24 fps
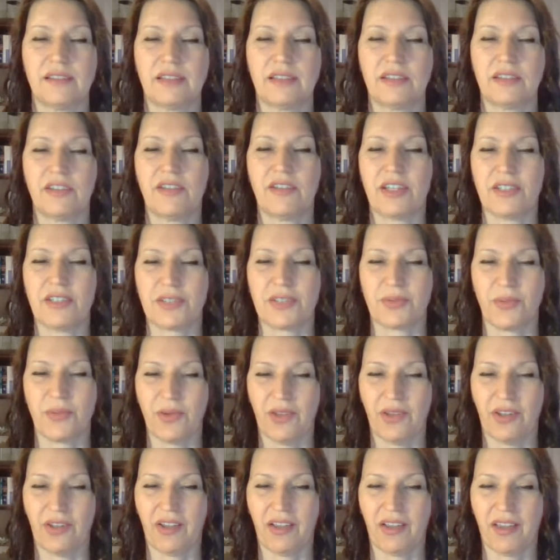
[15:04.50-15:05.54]
courageous
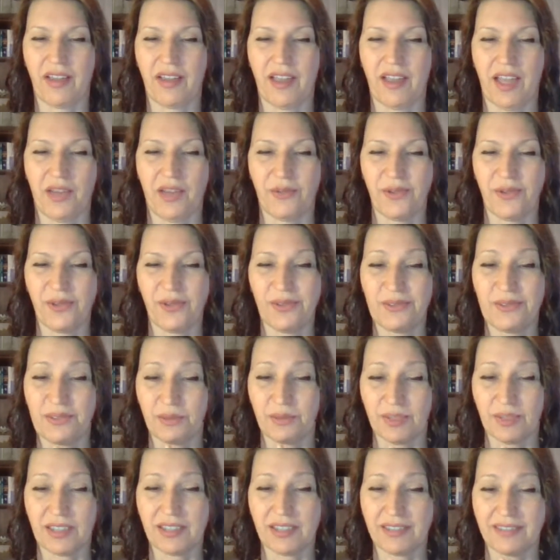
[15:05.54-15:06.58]
work, and we're all
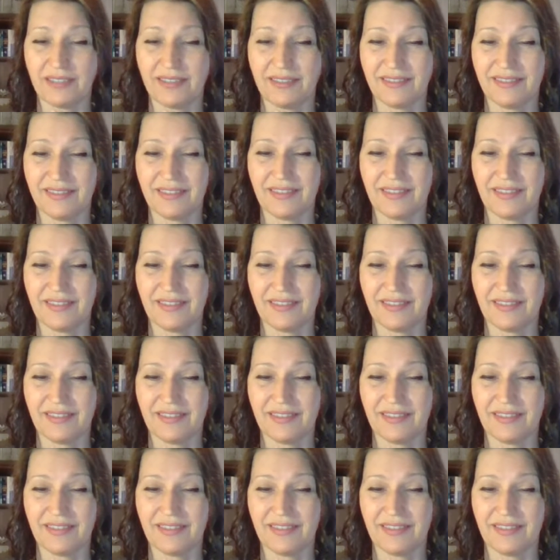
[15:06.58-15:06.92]
doing it